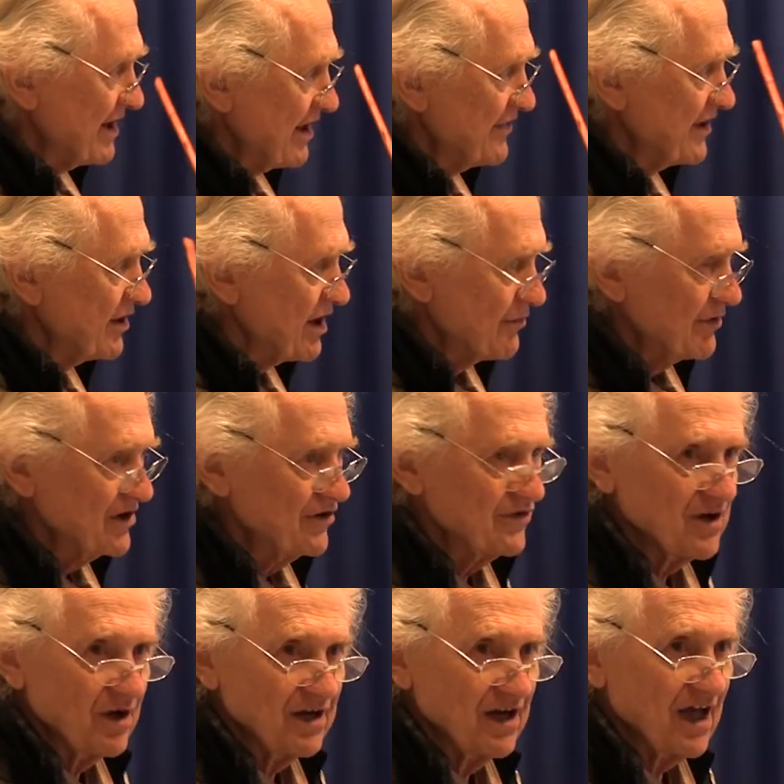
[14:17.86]
And we
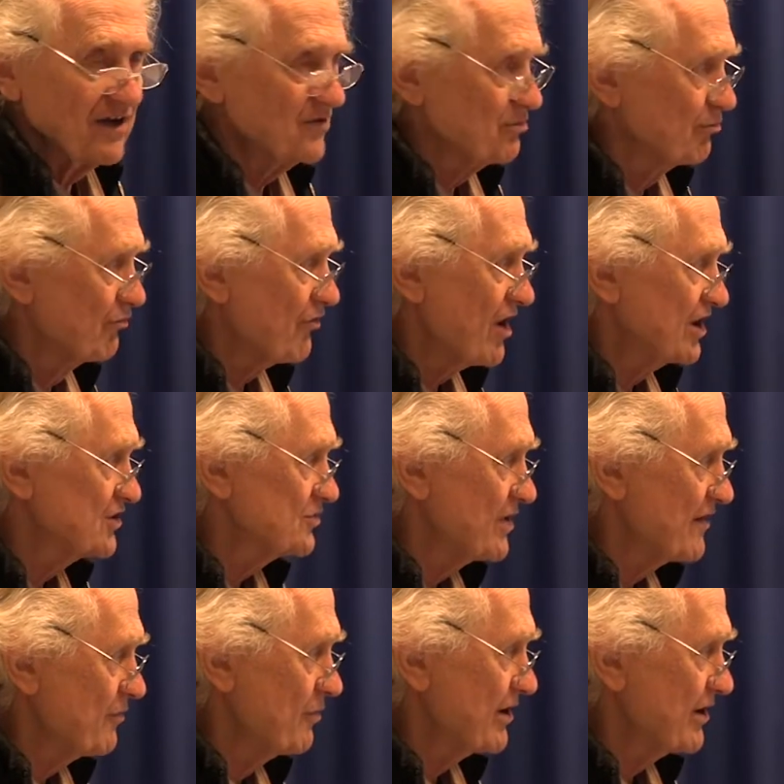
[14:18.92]
used a nice brush. We have a